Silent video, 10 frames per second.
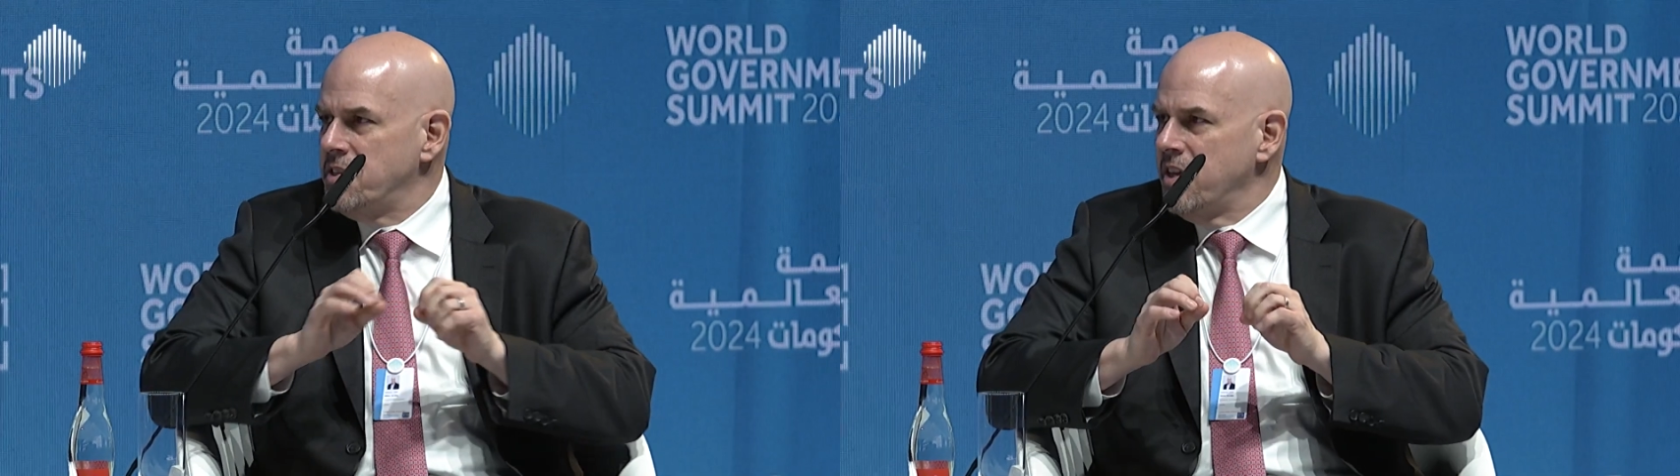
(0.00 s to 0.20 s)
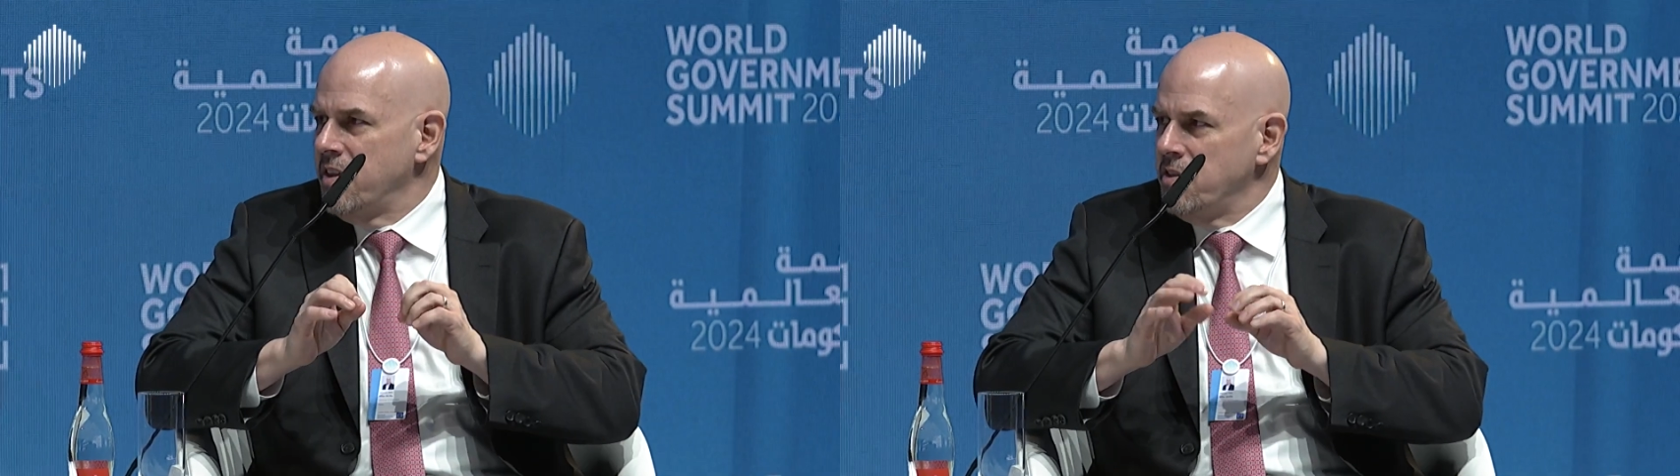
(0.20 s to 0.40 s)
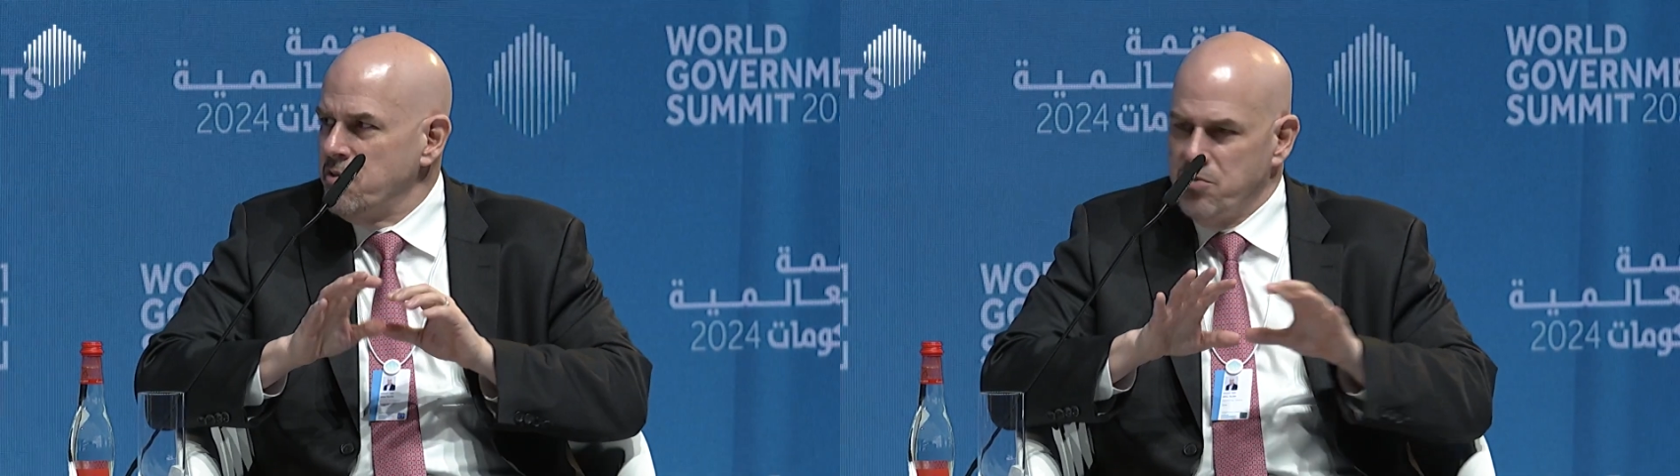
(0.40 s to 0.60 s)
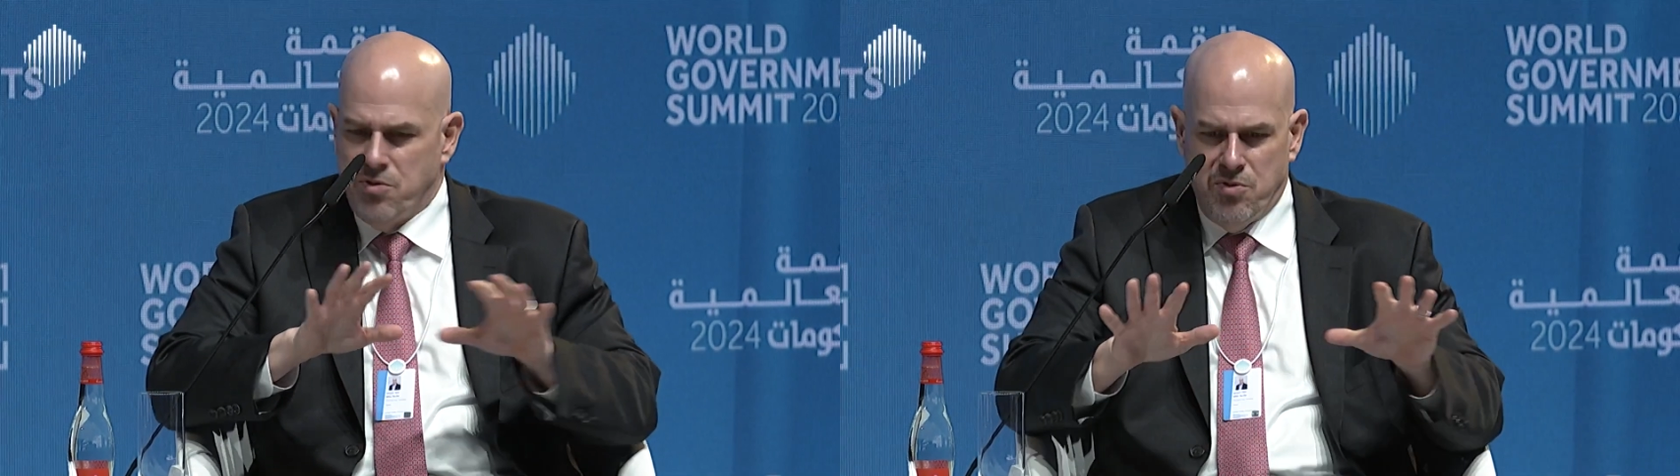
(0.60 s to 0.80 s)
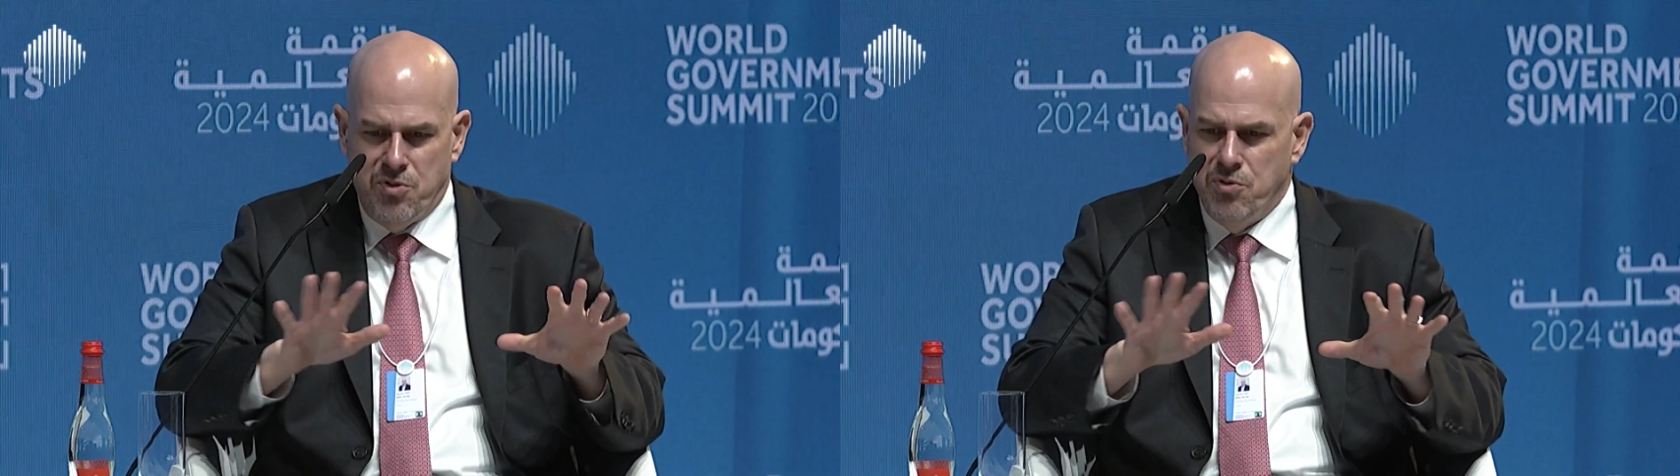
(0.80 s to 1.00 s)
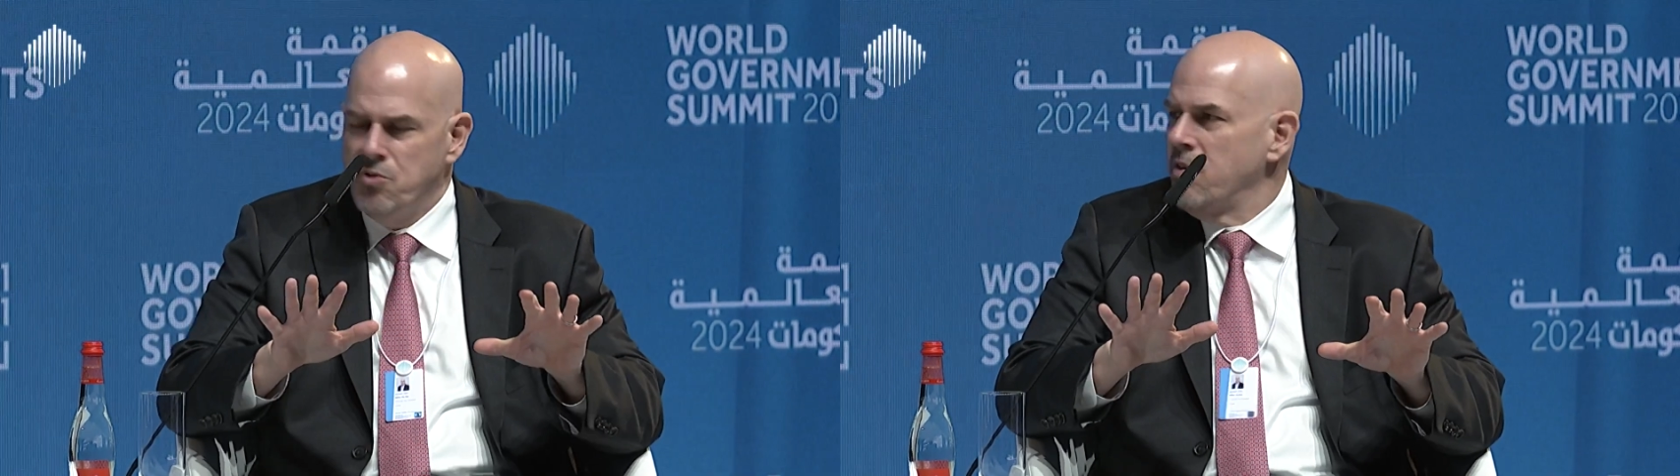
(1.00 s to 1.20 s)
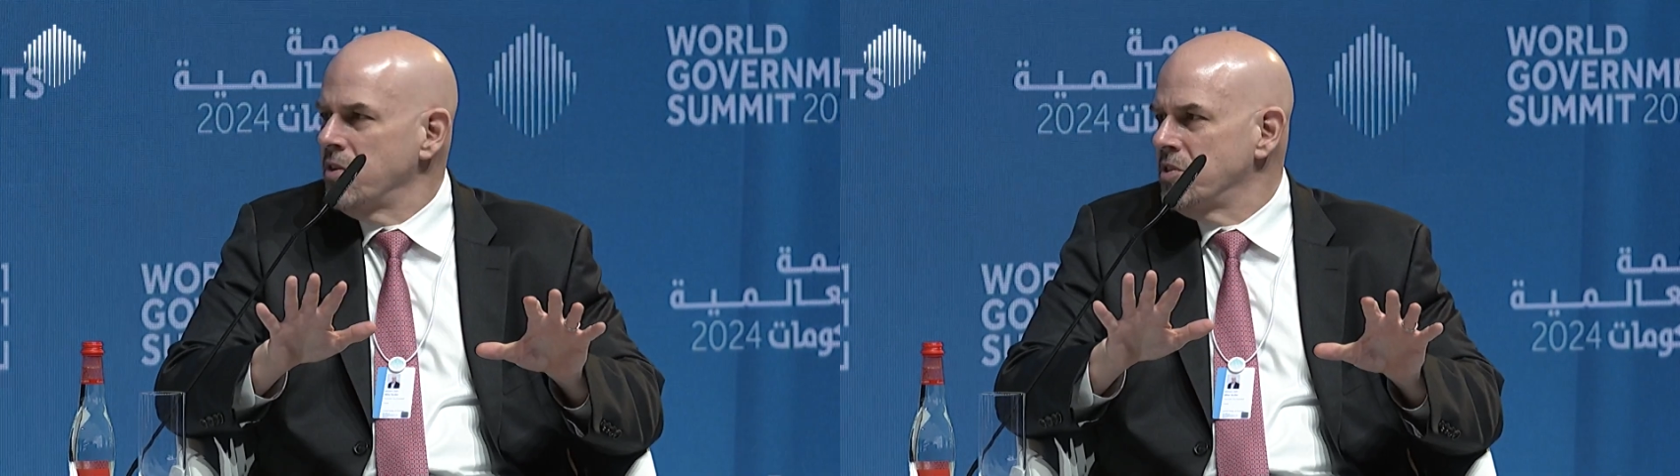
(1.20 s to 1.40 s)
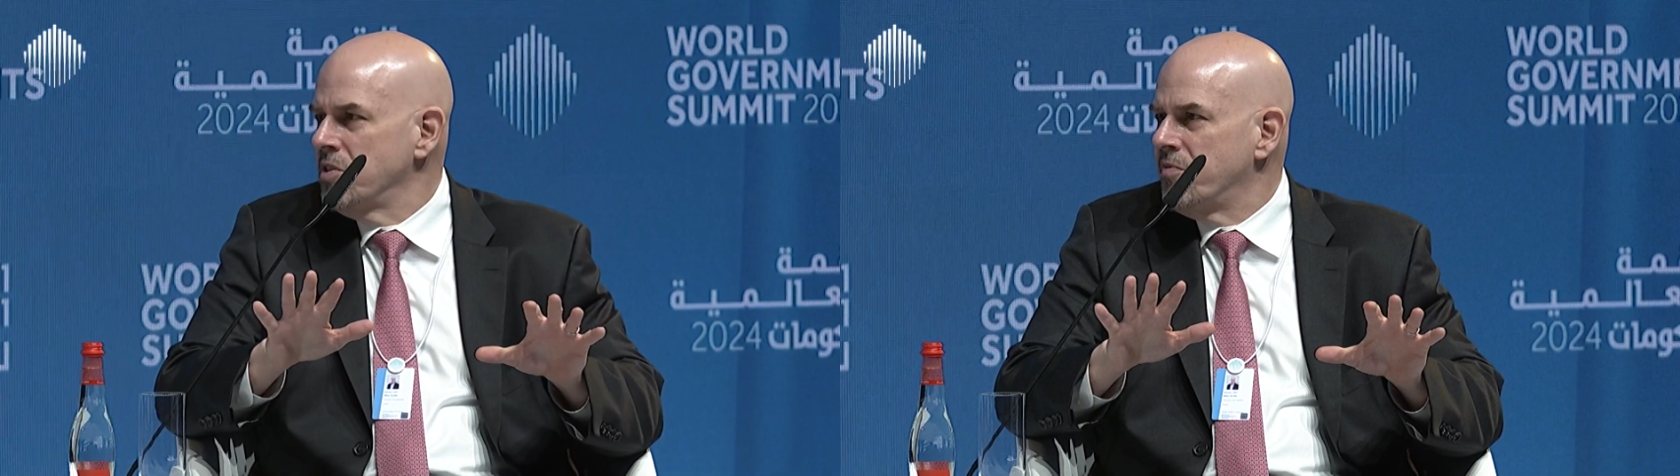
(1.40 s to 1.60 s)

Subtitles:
say that there's two tranches